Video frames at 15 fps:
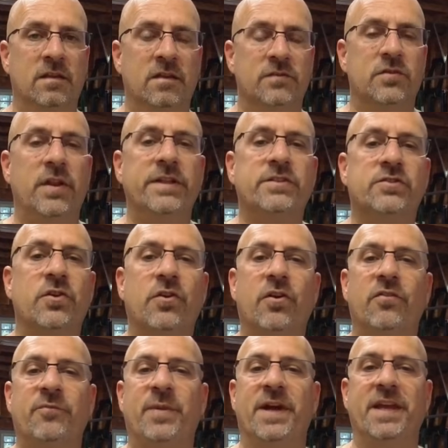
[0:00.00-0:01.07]
So let's start
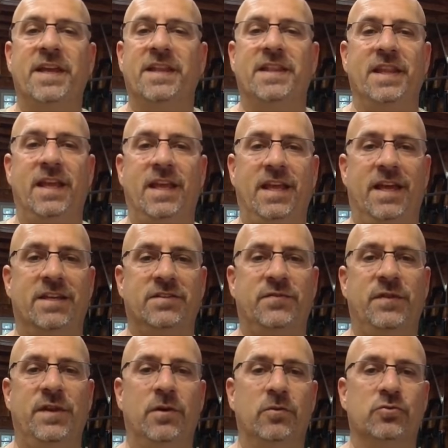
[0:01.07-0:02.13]
off by getting the
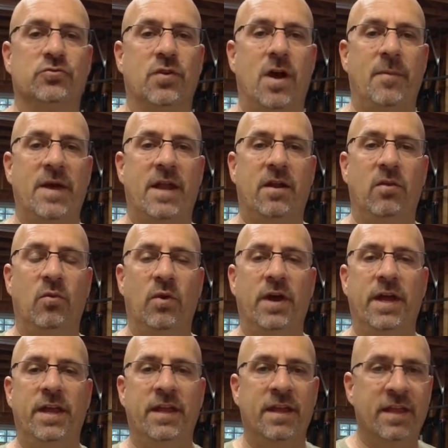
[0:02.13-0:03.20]
SVO drama out of the
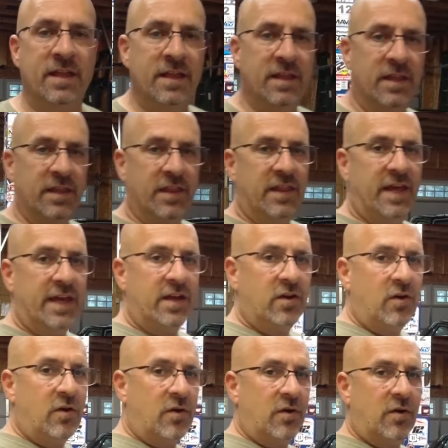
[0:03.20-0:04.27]
way. That
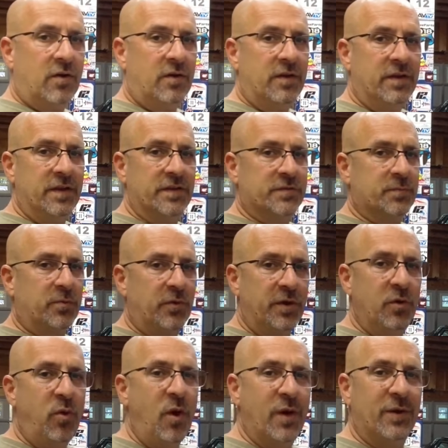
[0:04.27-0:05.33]
car is
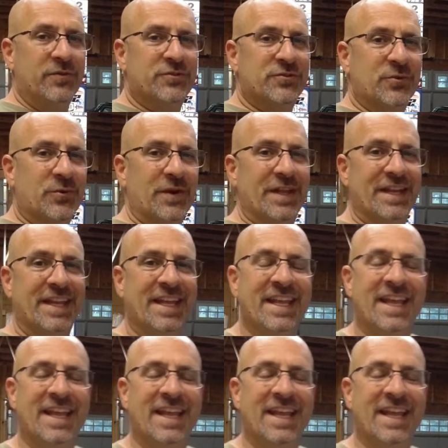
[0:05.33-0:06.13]
pretty well sorted,